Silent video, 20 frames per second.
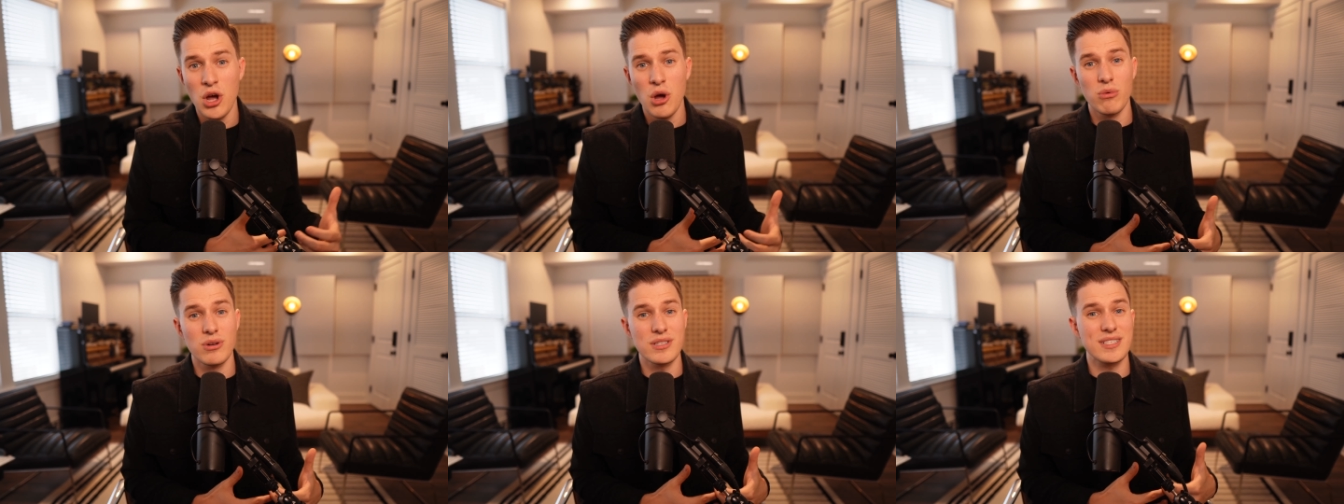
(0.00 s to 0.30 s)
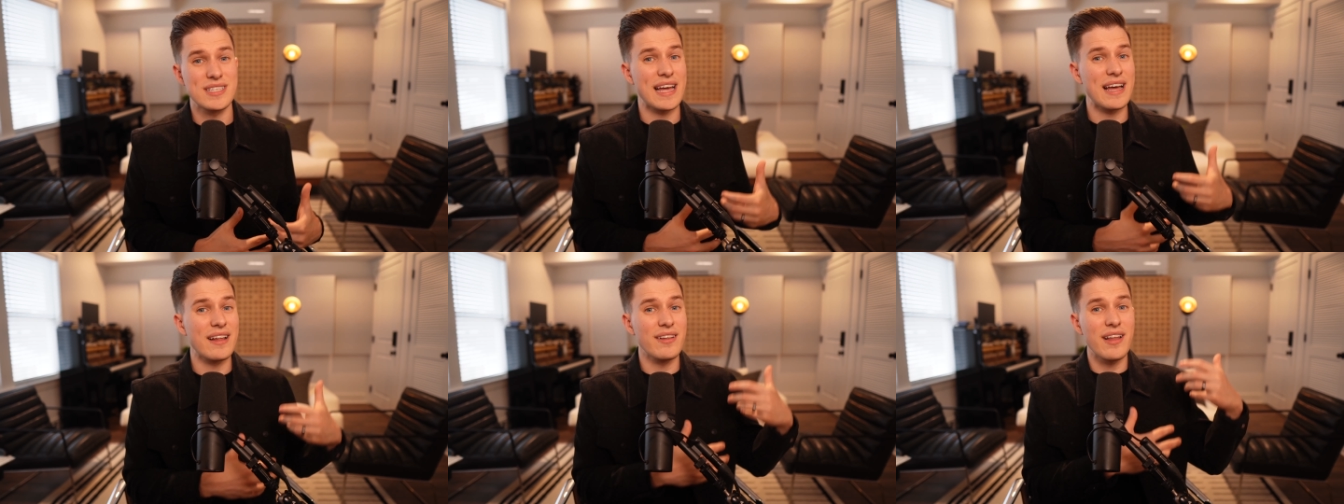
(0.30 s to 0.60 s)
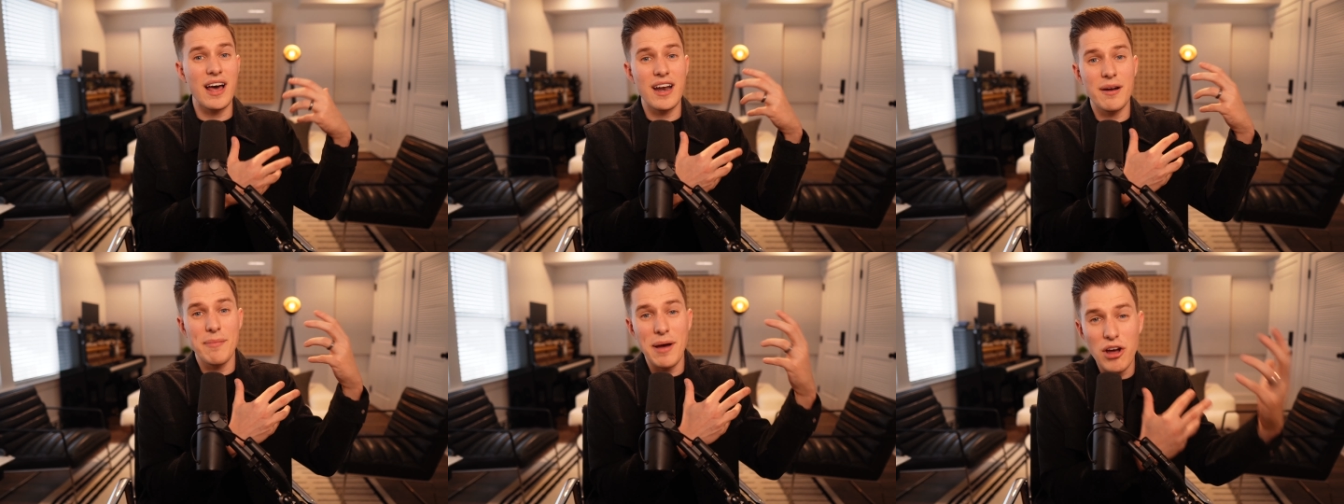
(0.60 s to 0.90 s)
will say a
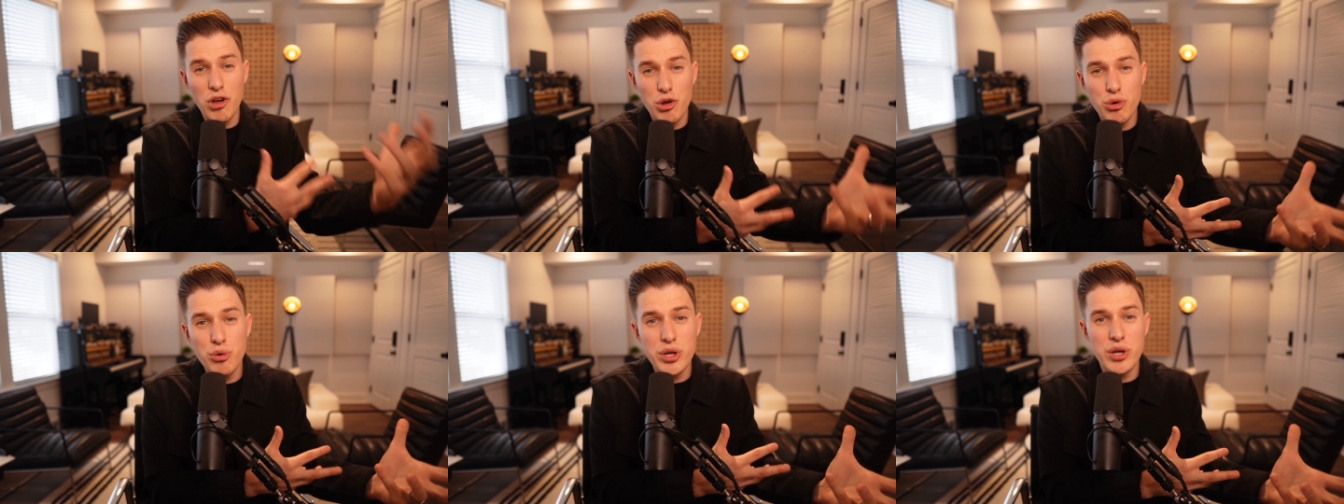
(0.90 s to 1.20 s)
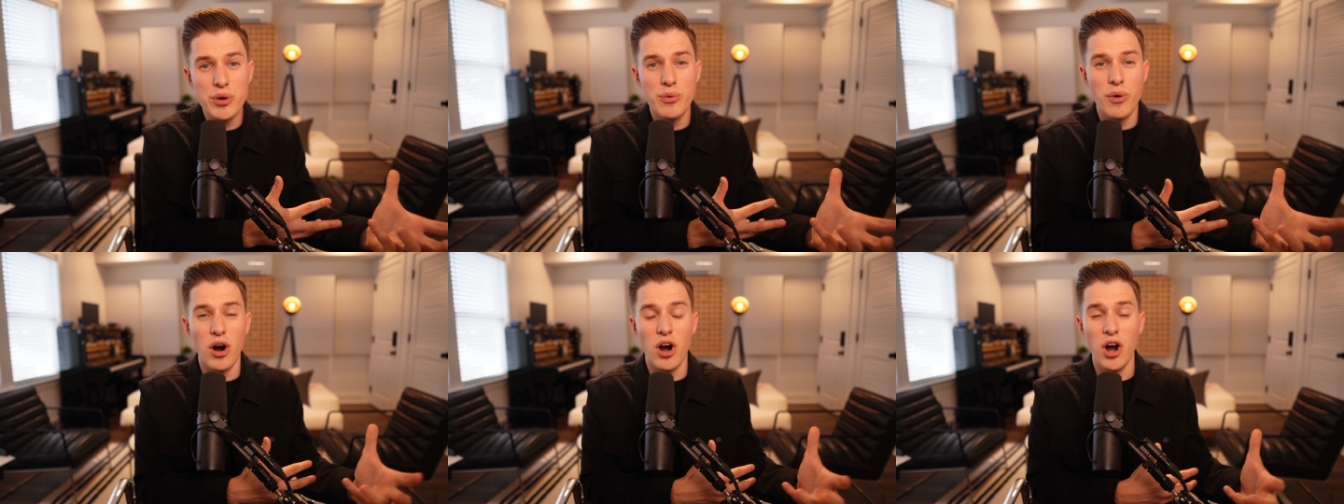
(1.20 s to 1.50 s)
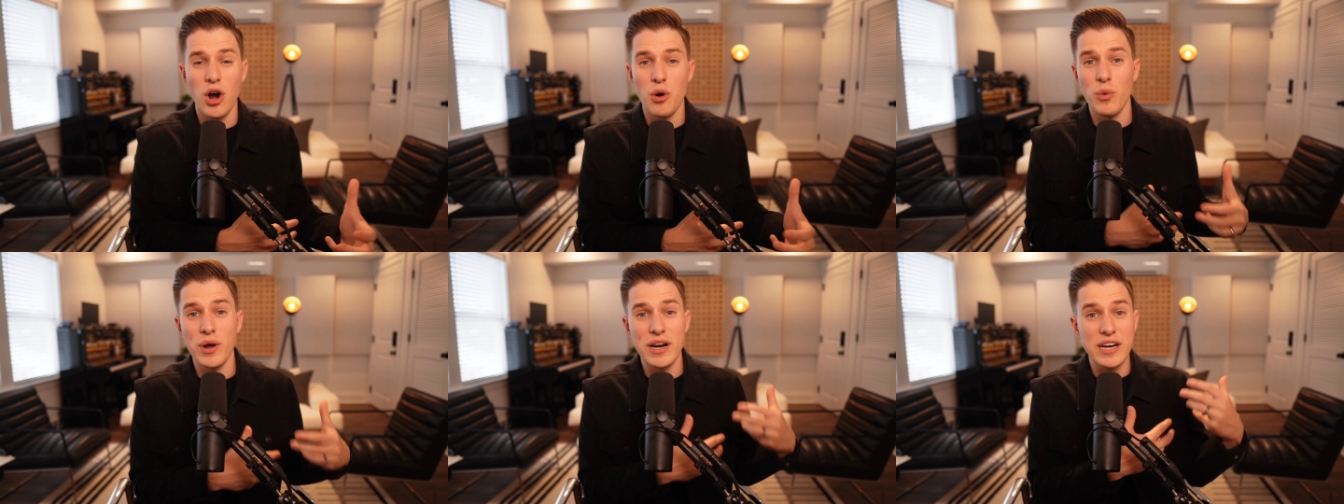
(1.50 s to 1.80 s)
lot about who you
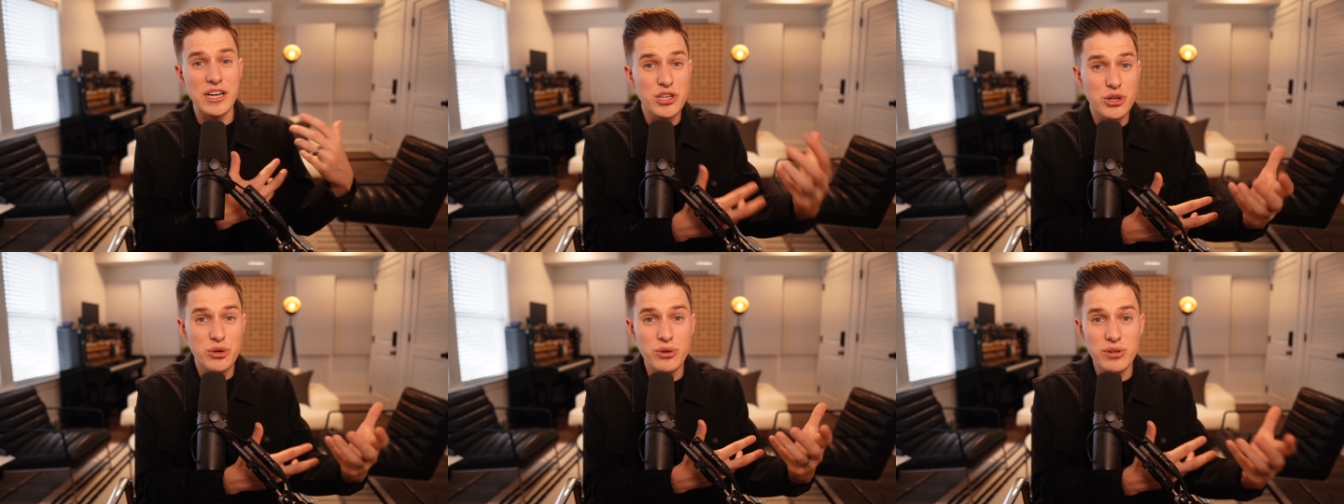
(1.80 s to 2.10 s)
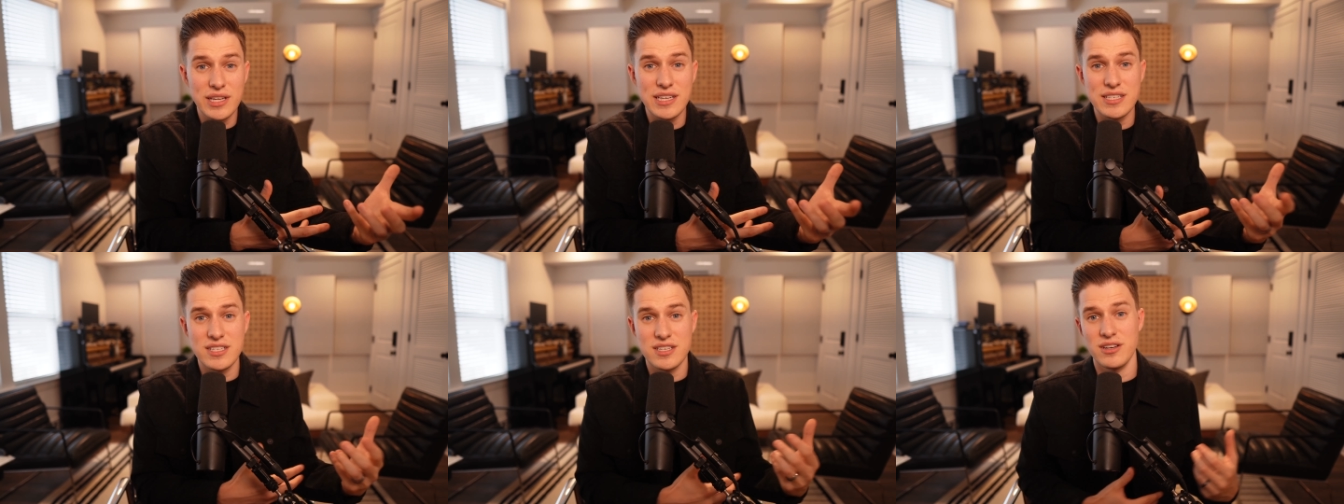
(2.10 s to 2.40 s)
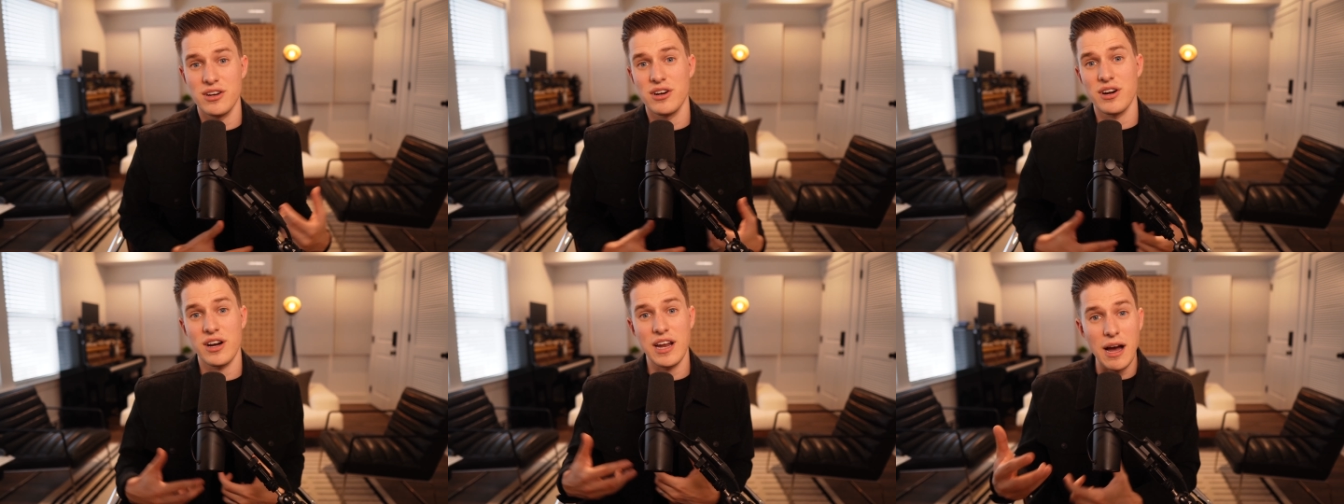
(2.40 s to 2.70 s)
are when a new
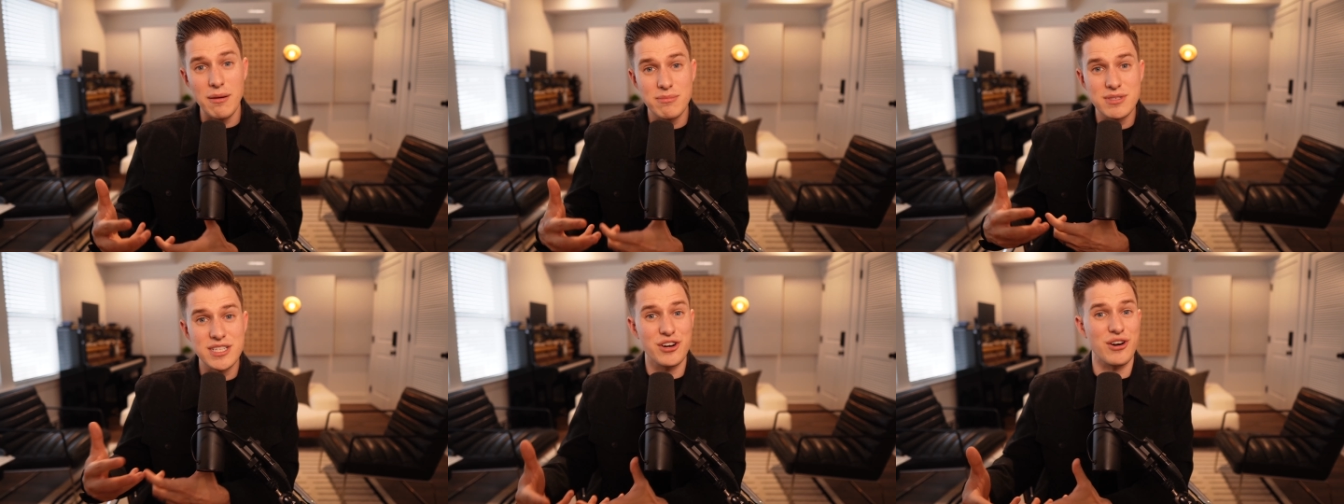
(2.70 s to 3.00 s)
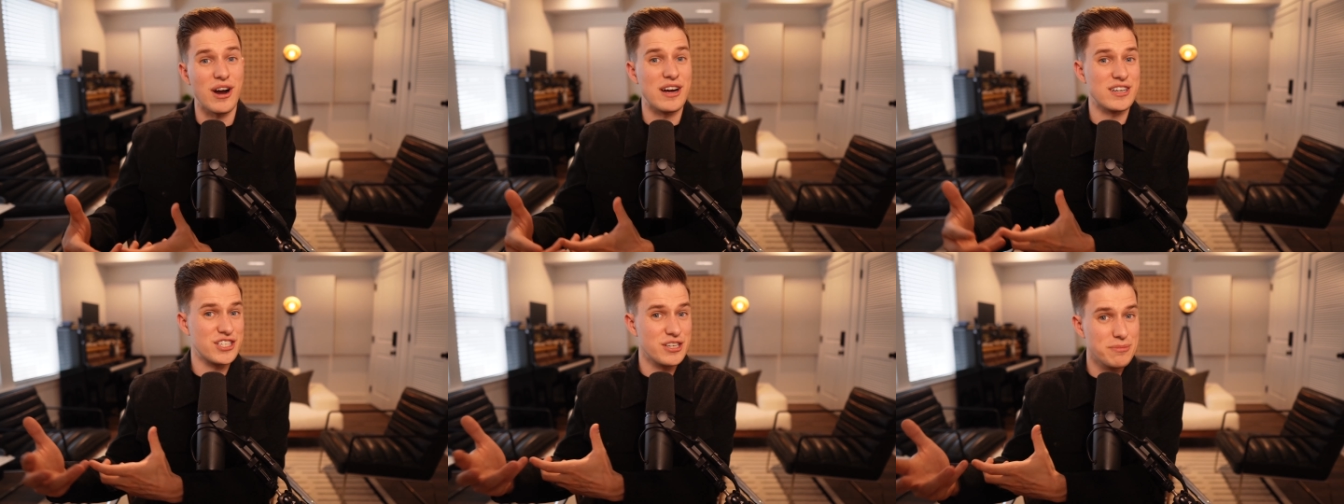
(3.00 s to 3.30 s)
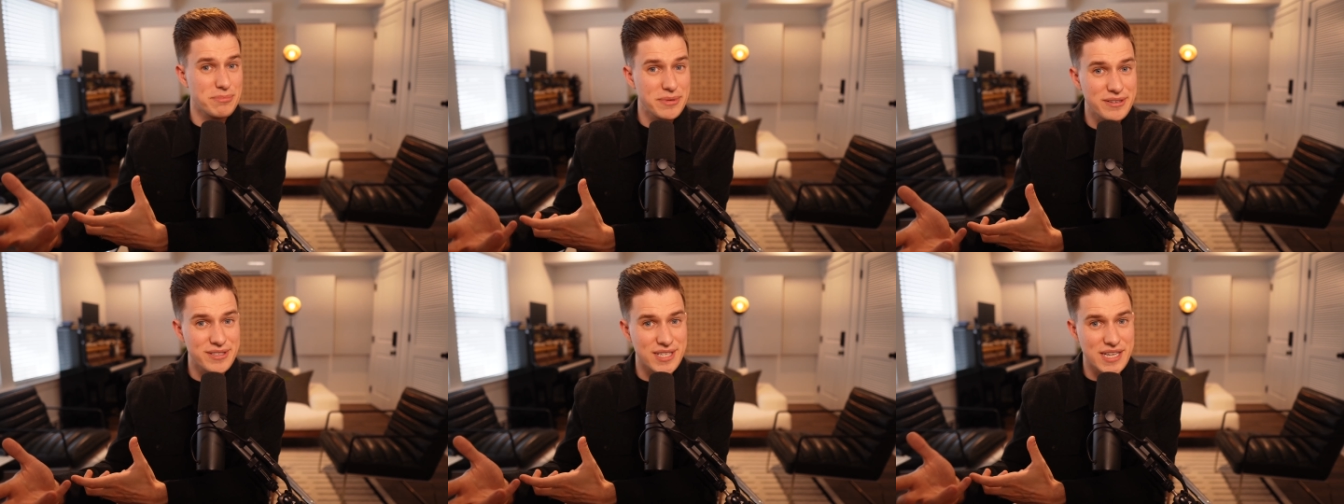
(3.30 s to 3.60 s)
listener comes across your
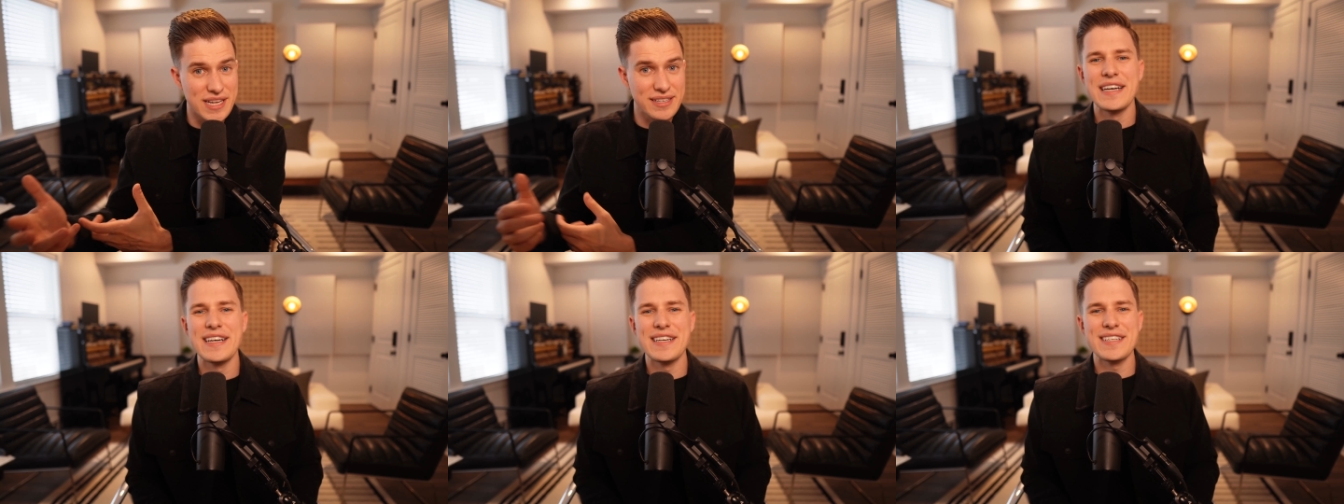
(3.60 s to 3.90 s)
music.